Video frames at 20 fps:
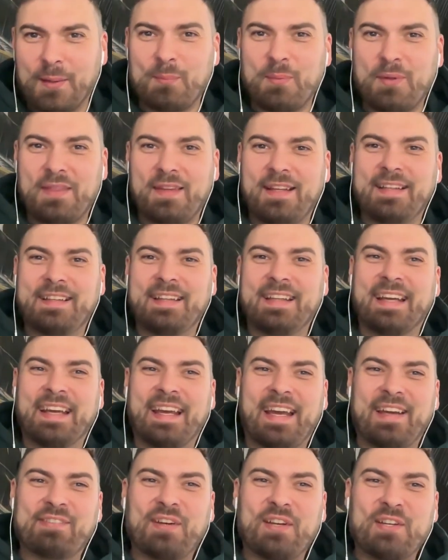but then
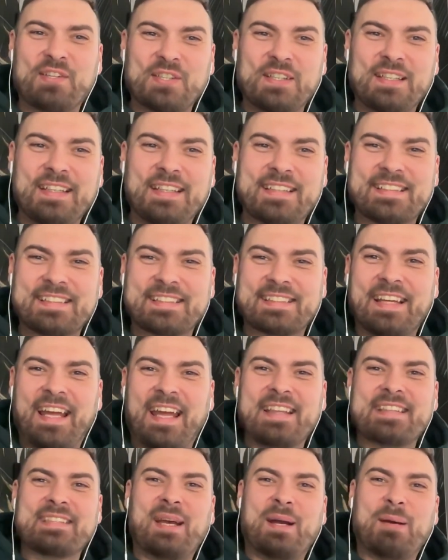eventually it just
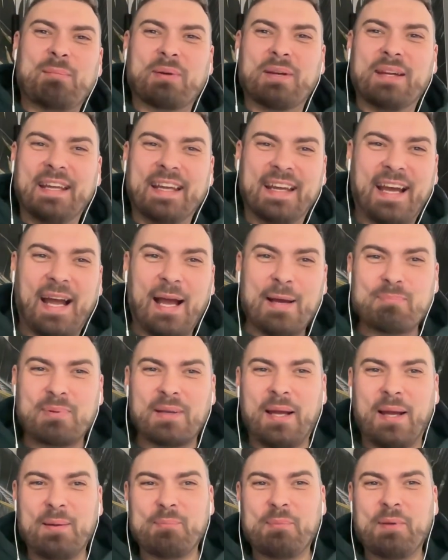ends up and
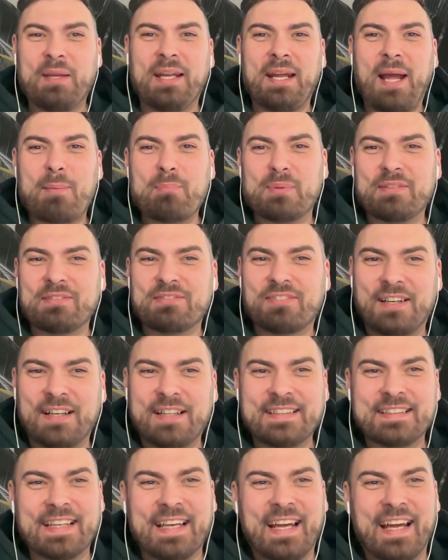being
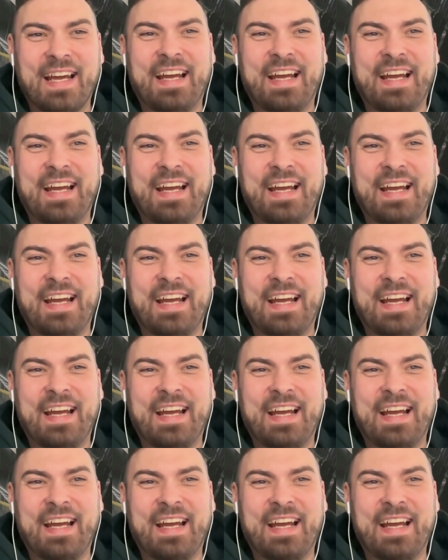amplified.